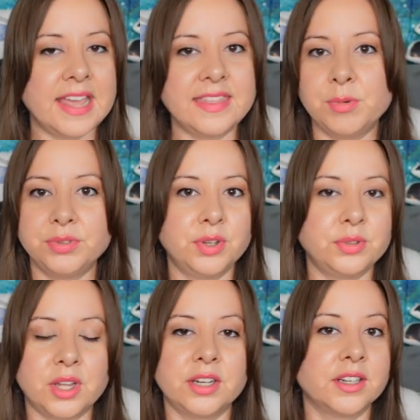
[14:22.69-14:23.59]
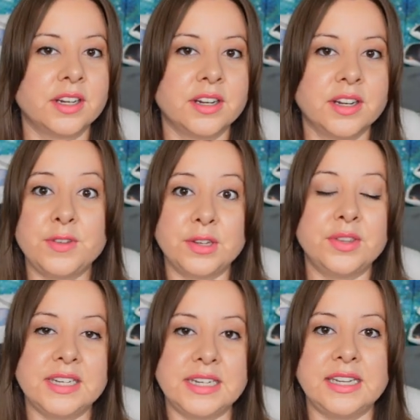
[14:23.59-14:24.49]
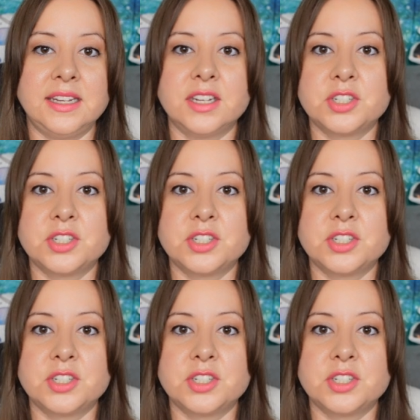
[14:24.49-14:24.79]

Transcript: And they will no longer feel the need